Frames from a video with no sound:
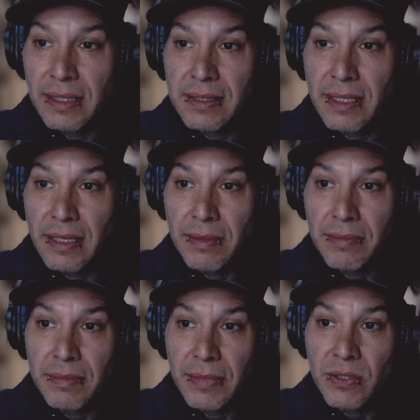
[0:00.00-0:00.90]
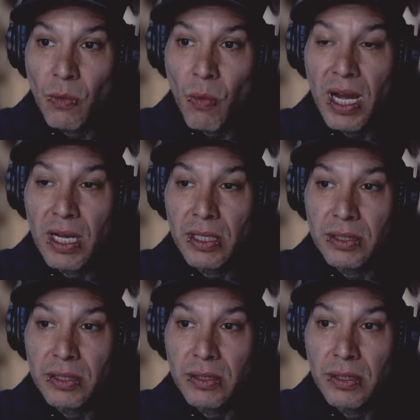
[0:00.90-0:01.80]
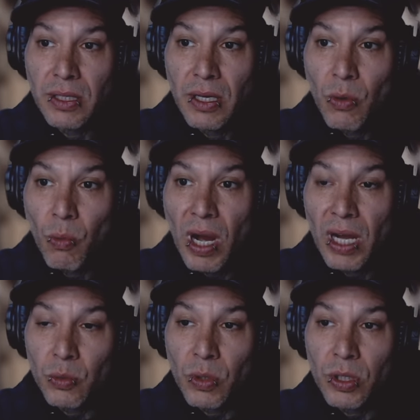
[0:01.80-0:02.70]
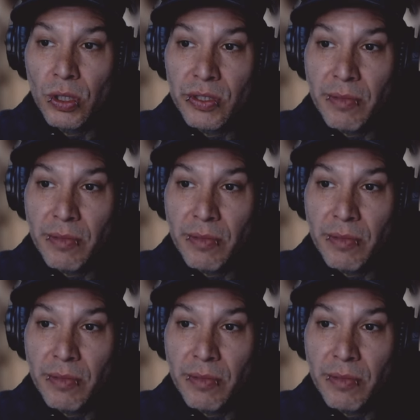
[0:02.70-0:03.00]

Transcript: It's um, it's a wild, wild world.